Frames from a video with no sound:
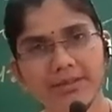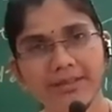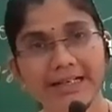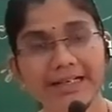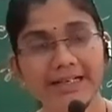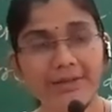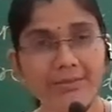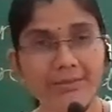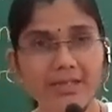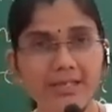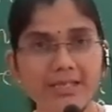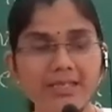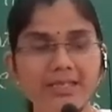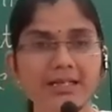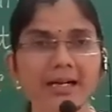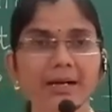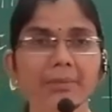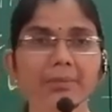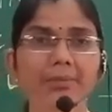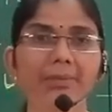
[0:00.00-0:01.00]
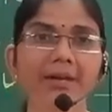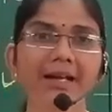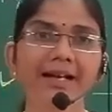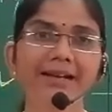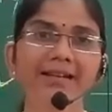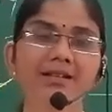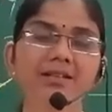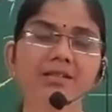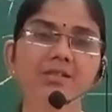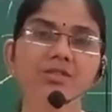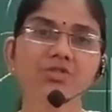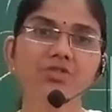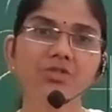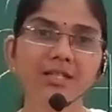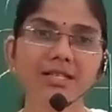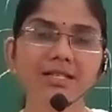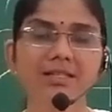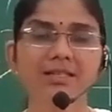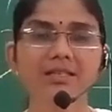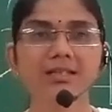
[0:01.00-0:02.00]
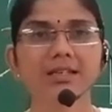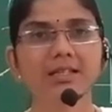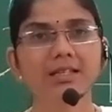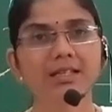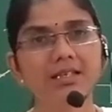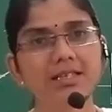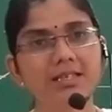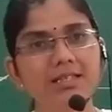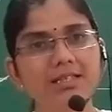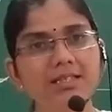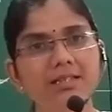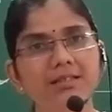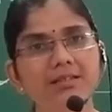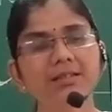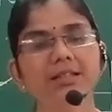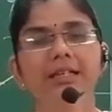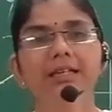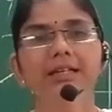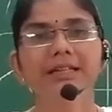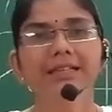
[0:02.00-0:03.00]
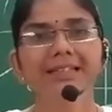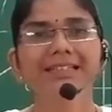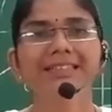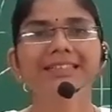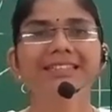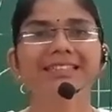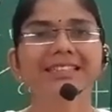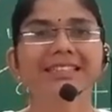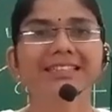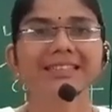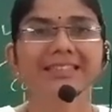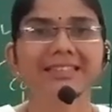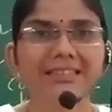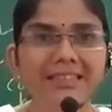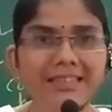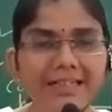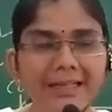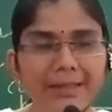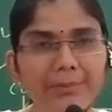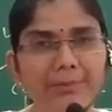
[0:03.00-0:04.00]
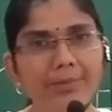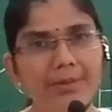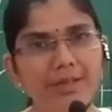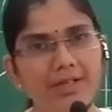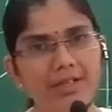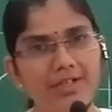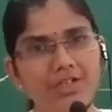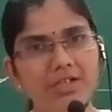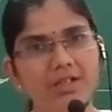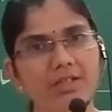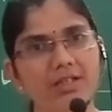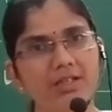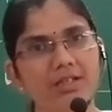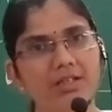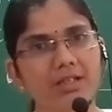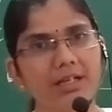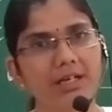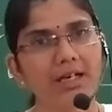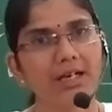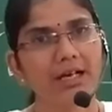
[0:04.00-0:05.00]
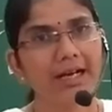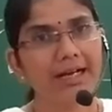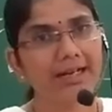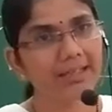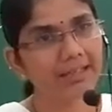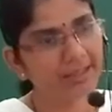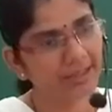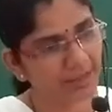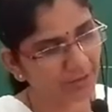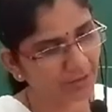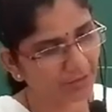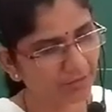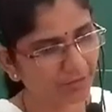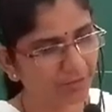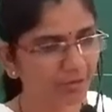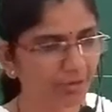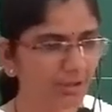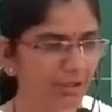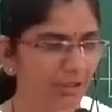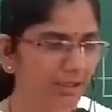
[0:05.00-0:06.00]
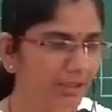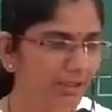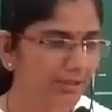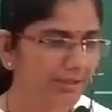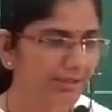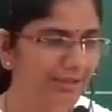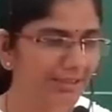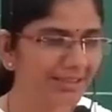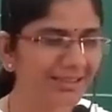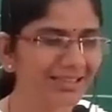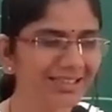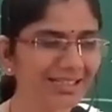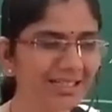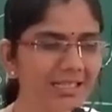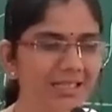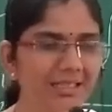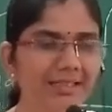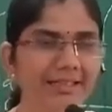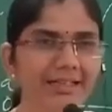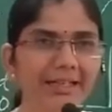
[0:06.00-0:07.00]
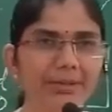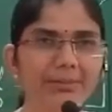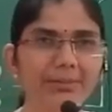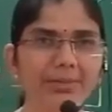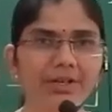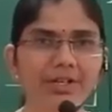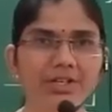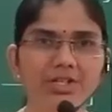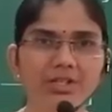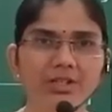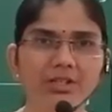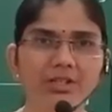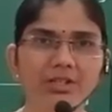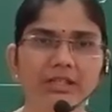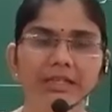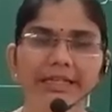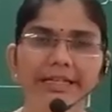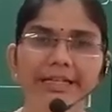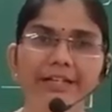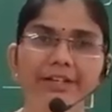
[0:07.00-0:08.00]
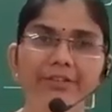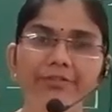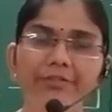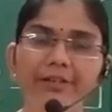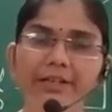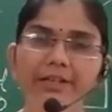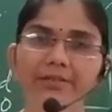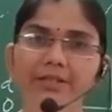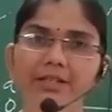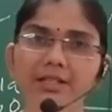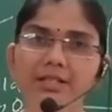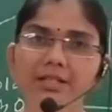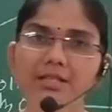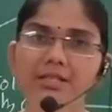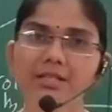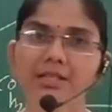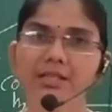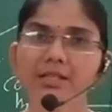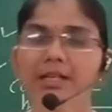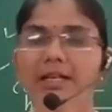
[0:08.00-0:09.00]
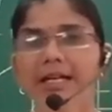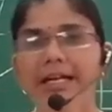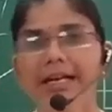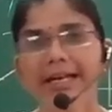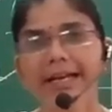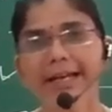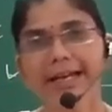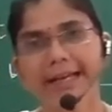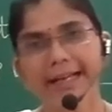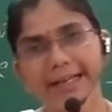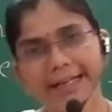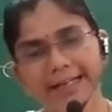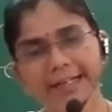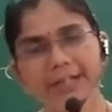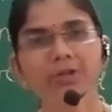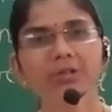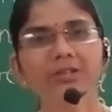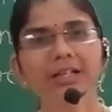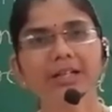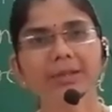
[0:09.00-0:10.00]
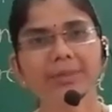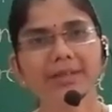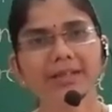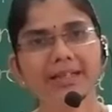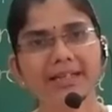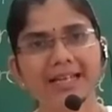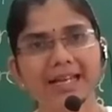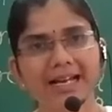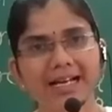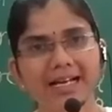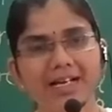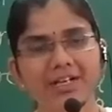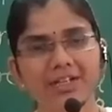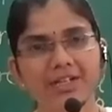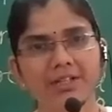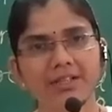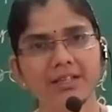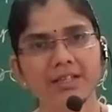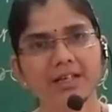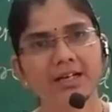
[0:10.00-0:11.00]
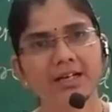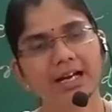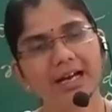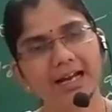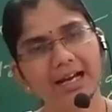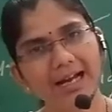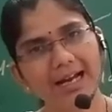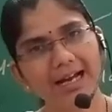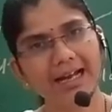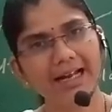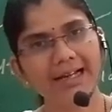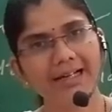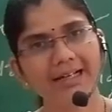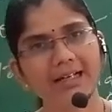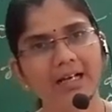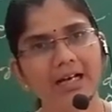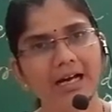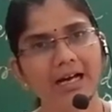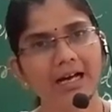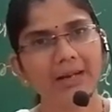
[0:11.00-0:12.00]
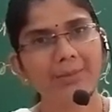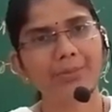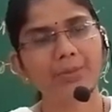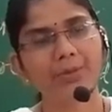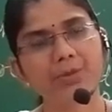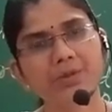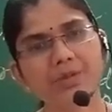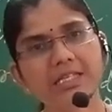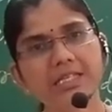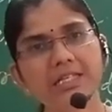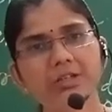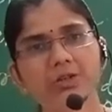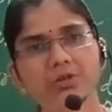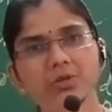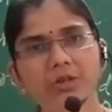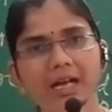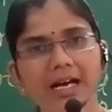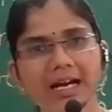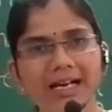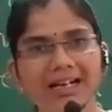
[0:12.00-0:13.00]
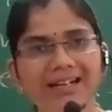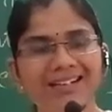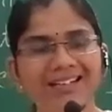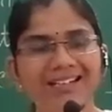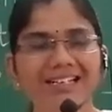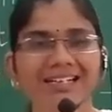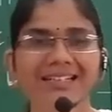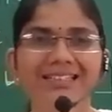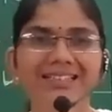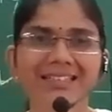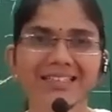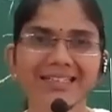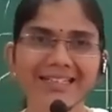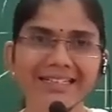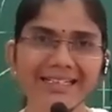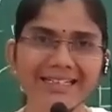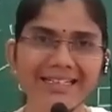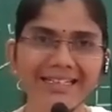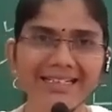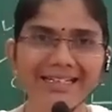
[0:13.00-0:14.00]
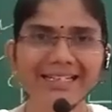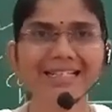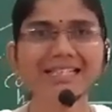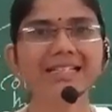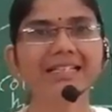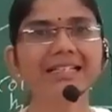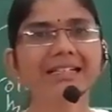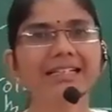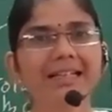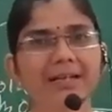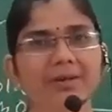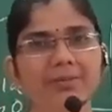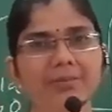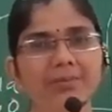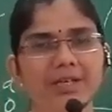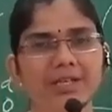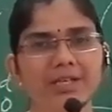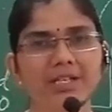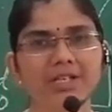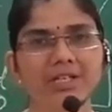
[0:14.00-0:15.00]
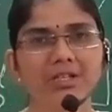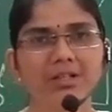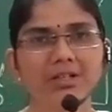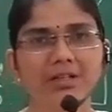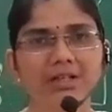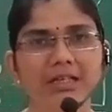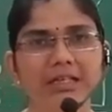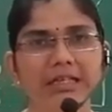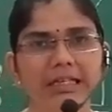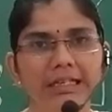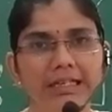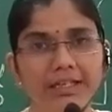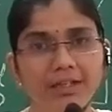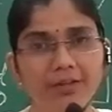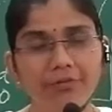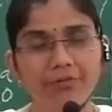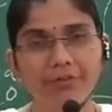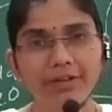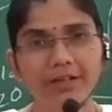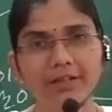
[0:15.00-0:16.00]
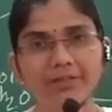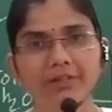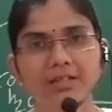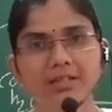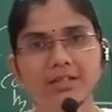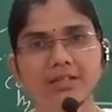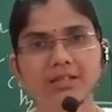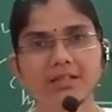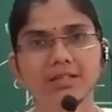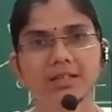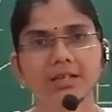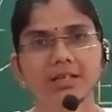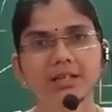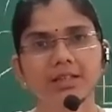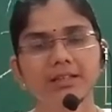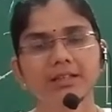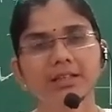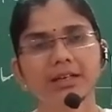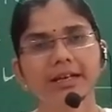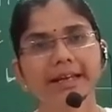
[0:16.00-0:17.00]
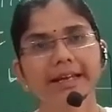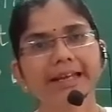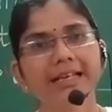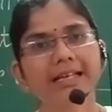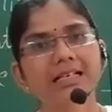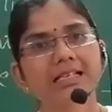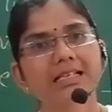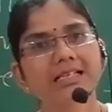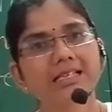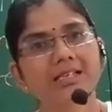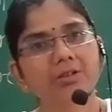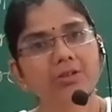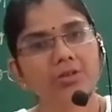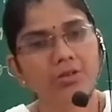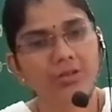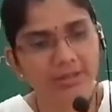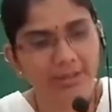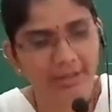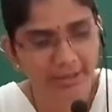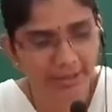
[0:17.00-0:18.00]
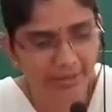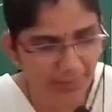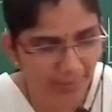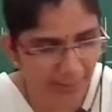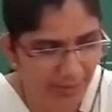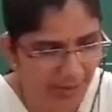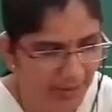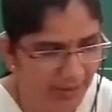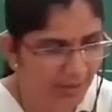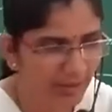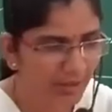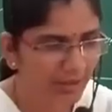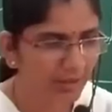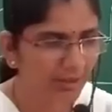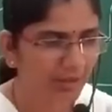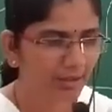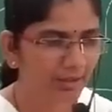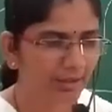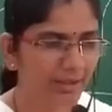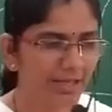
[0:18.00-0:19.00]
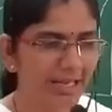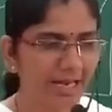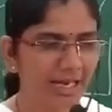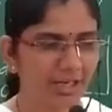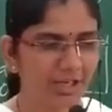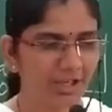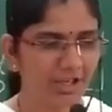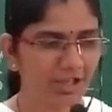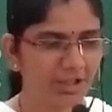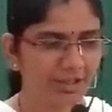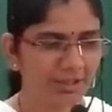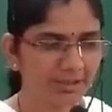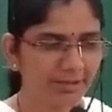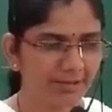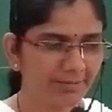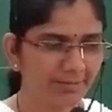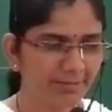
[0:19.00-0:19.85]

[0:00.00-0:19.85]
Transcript: That means the applied stress is the increase in temperature, and therefore the increase in temperature, it favors the endothermic reaction, and opposite to that, the decrease in temperature, it favors the exothermic reaction.